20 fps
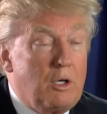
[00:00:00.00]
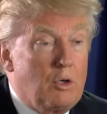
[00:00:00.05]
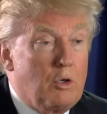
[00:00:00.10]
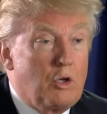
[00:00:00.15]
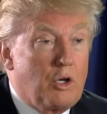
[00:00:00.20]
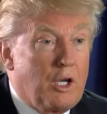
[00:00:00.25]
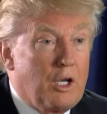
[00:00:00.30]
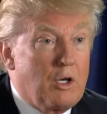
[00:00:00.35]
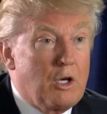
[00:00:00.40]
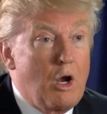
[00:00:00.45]
You
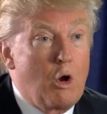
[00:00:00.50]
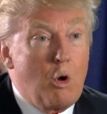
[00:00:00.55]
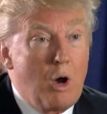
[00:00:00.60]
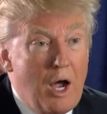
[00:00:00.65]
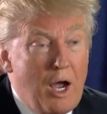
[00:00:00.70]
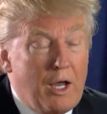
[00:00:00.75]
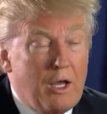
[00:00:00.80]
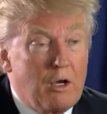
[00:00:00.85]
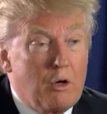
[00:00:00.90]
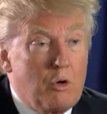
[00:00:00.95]
look at
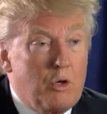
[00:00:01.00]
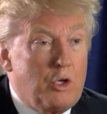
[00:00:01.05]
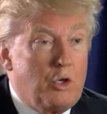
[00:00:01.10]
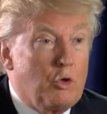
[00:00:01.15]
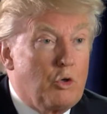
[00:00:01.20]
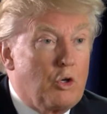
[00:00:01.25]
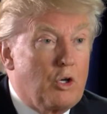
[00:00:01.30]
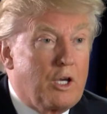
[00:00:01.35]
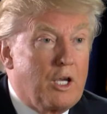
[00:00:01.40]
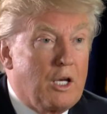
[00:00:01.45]
Ohio and
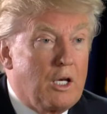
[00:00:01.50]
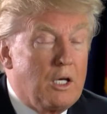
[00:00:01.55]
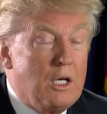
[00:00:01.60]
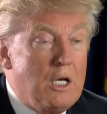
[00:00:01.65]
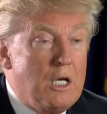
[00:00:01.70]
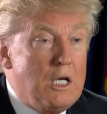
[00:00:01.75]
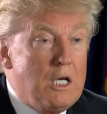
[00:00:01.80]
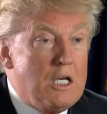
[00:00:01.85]
you look at